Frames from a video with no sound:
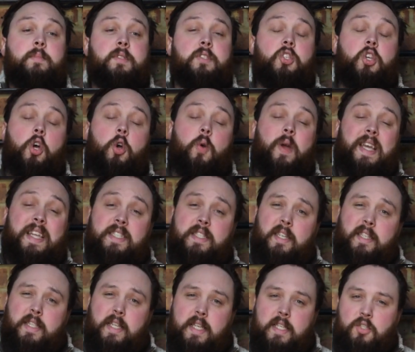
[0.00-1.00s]
So
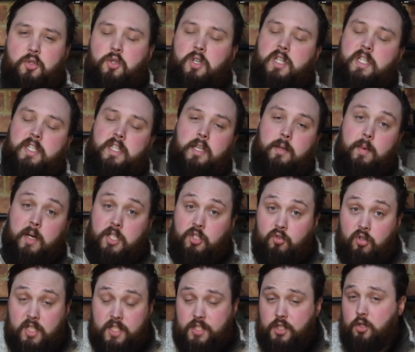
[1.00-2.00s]
inside this you're going to see my
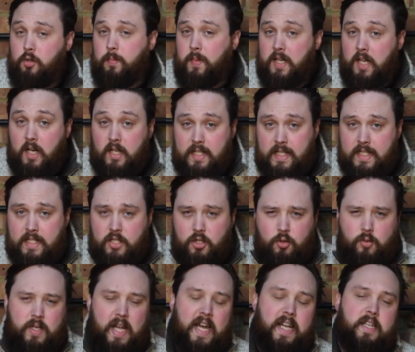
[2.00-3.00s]
dry suit, my
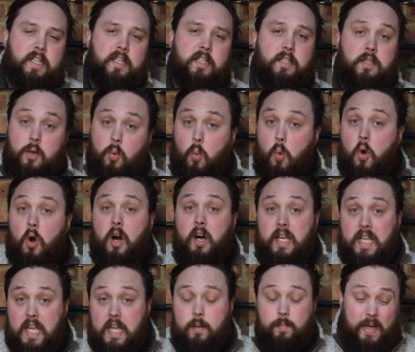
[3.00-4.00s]
undersuit and sort of what
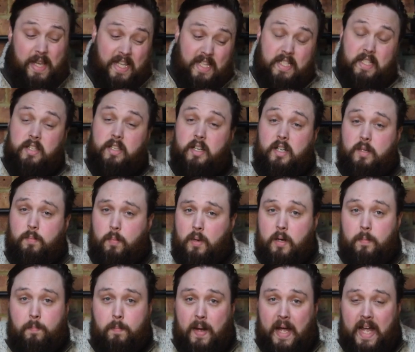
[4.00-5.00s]
I keep inside
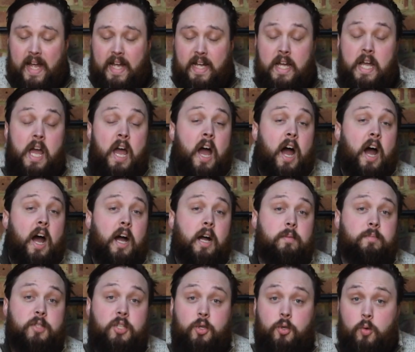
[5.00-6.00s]
my bag
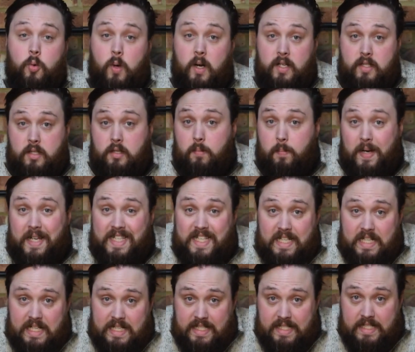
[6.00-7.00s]
to sort of
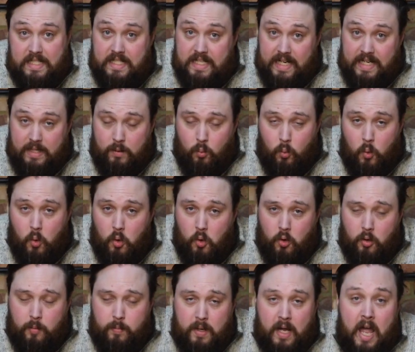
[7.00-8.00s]
basically stay
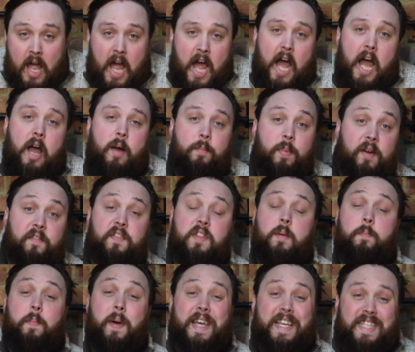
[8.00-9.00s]
warm. But for
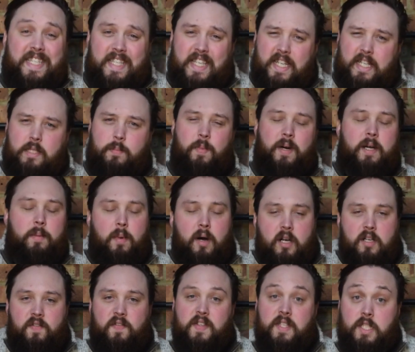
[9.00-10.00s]
the basics, my
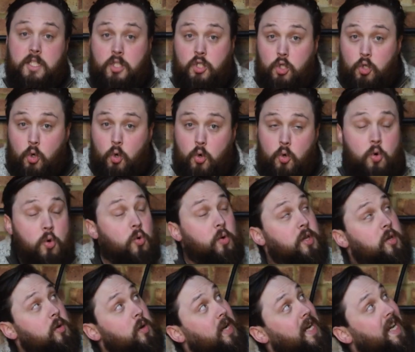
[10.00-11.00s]
mask, fins and snorkel,
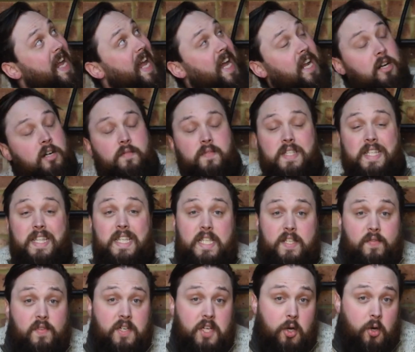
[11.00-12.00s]
you can head over to this
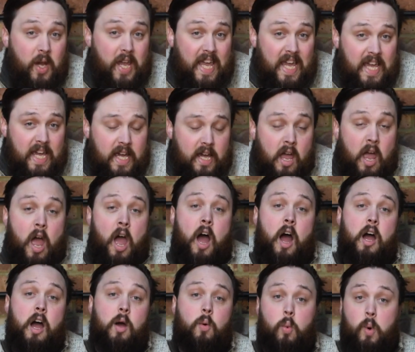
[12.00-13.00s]
video here
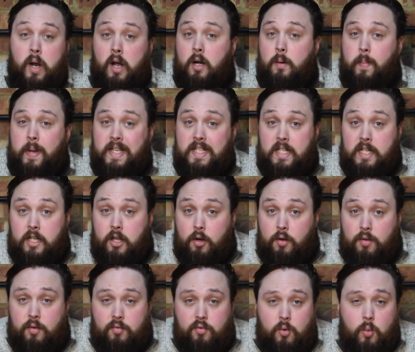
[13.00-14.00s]
where I basically go
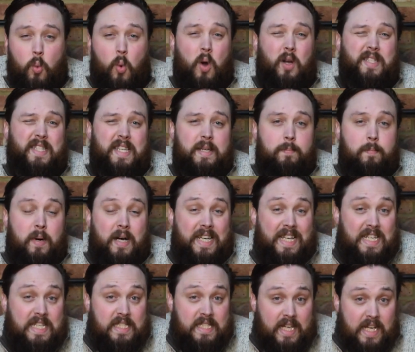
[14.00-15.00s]
through what's in my
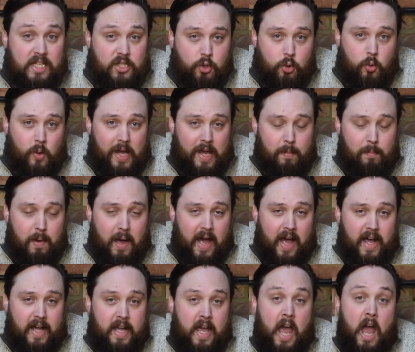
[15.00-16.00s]
essential kit
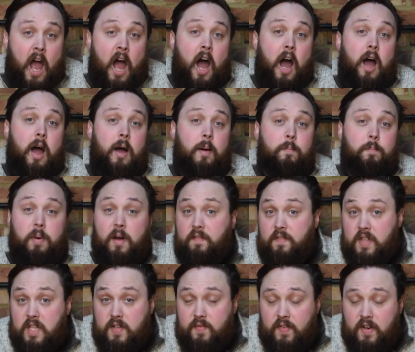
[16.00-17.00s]
bag. But
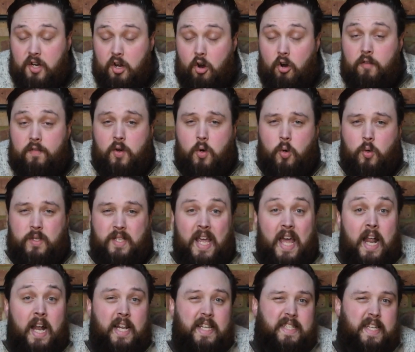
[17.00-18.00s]
for this video, of course,
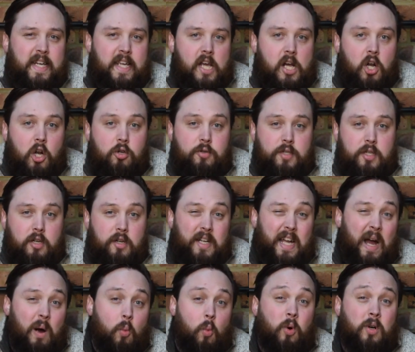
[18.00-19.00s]
let's take a closer look
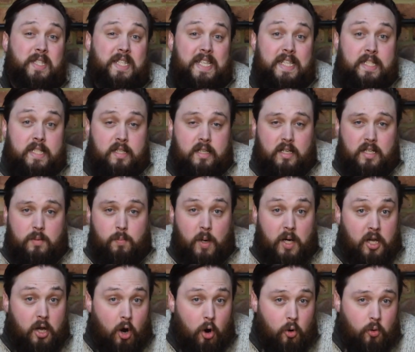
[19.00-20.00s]
at what's inside my
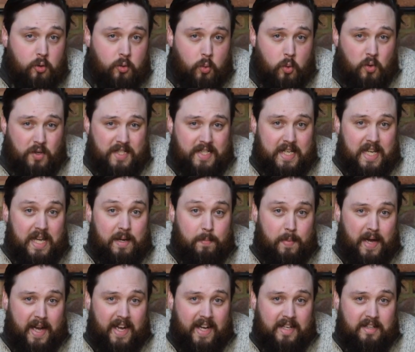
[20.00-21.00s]
cold water kit
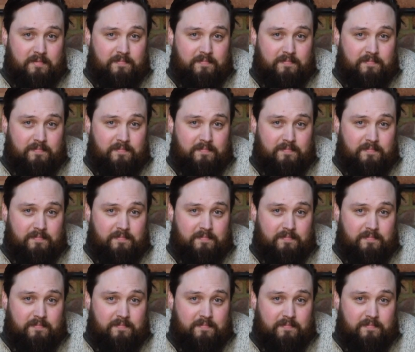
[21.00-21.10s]
bag.